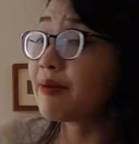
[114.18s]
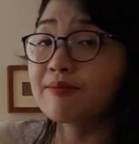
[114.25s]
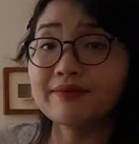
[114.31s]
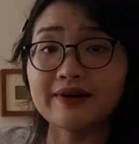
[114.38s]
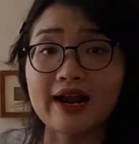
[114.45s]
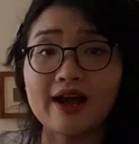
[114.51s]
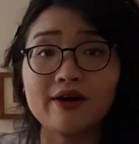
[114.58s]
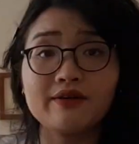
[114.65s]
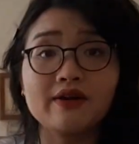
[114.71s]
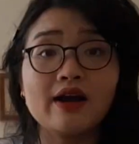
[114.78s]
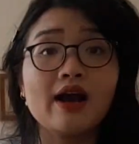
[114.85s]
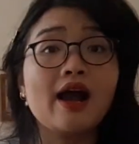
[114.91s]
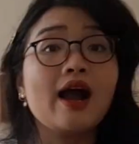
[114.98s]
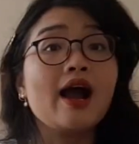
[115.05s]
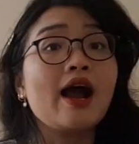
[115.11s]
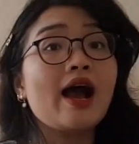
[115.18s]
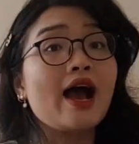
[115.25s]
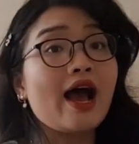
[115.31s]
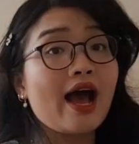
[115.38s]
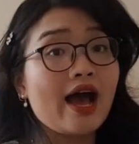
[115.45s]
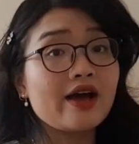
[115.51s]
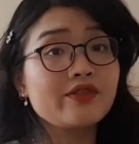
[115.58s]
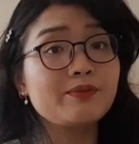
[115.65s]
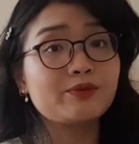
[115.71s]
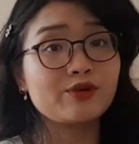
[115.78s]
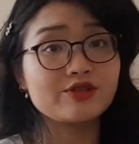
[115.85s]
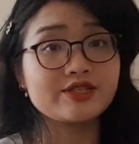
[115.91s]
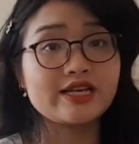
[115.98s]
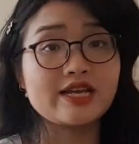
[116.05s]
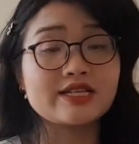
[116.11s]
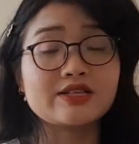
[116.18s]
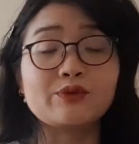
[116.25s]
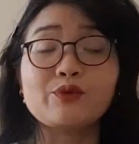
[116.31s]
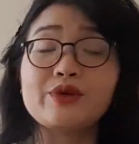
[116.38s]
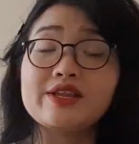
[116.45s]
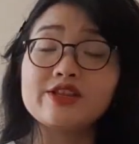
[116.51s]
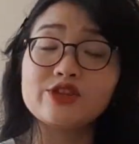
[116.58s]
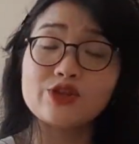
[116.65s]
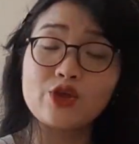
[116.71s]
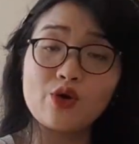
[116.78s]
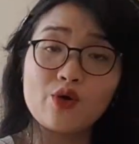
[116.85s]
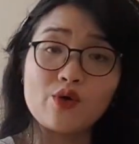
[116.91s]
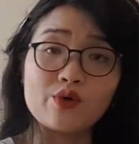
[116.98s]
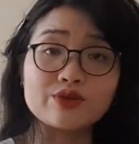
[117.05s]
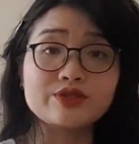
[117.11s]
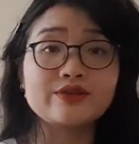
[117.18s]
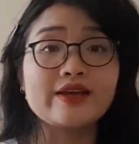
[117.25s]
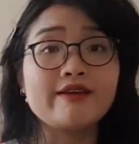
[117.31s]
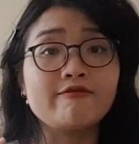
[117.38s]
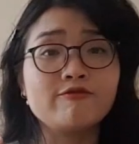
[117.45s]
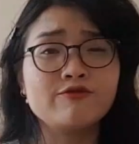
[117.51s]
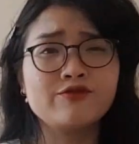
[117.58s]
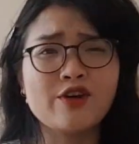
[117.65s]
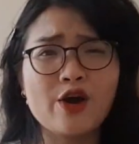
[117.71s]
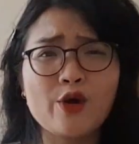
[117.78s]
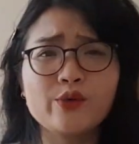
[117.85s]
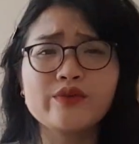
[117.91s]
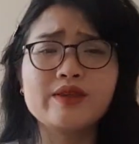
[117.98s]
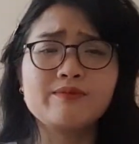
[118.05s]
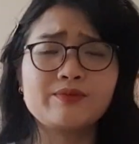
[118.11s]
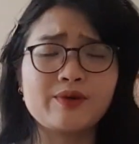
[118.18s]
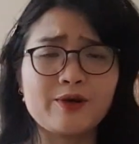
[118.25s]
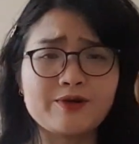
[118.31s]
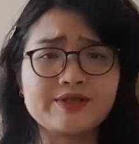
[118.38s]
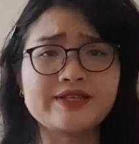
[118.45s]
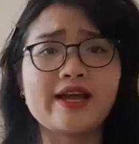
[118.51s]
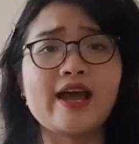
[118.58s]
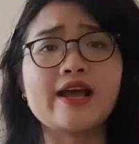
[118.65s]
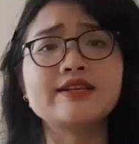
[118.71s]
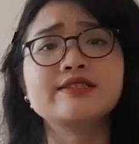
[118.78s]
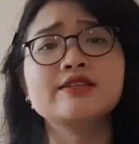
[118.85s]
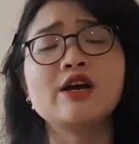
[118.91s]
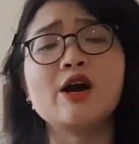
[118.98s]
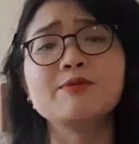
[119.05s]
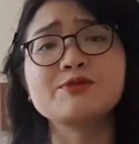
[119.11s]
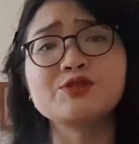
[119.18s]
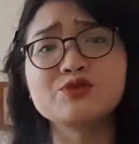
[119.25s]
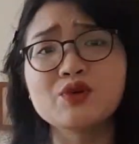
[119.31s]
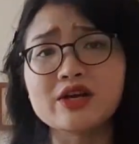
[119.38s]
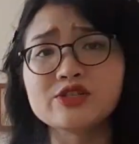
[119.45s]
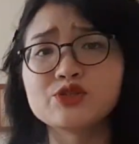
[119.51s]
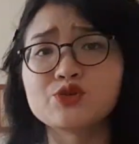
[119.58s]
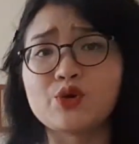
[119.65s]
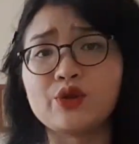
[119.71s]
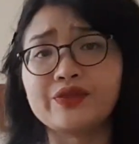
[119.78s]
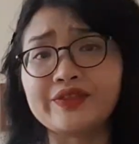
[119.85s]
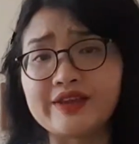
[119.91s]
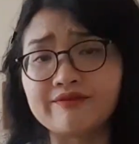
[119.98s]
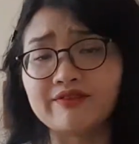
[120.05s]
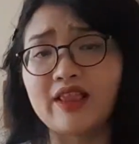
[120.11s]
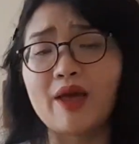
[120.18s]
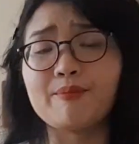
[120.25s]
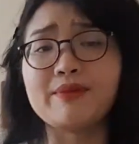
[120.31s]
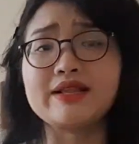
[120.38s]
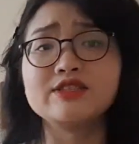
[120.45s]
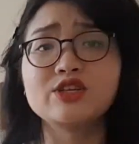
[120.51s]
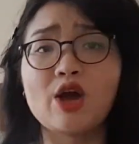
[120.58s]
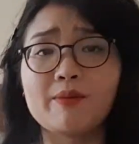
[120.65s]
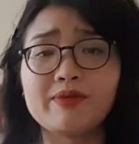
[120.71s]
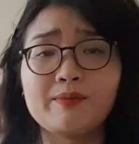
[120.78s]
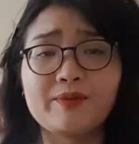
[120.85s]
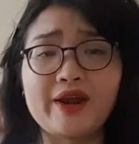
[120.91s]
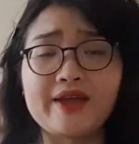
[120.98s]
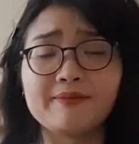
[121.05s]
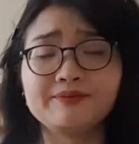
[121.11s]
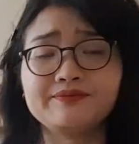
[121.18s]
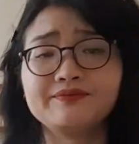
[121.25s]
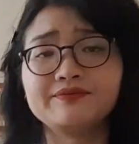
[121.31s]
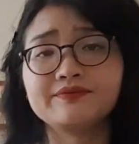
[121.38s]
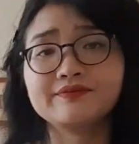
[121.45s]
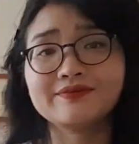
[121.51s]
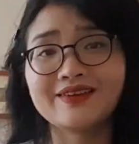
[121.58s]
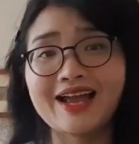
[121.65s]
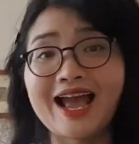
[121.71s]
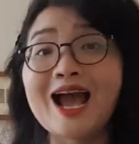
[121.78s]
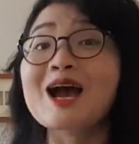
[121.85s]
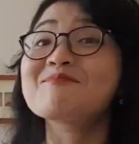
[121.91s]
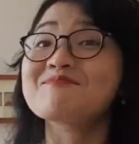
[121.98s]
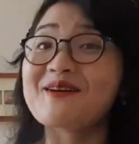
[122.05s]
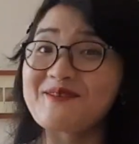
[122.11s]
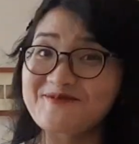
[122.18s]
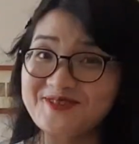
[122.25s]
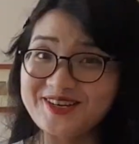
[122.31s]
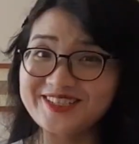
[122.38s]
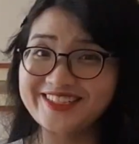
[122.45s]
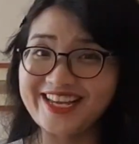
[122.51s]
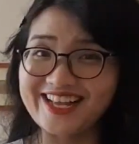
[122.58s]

and brown are the proteins that we know to involve in process of structural development of the brain. My first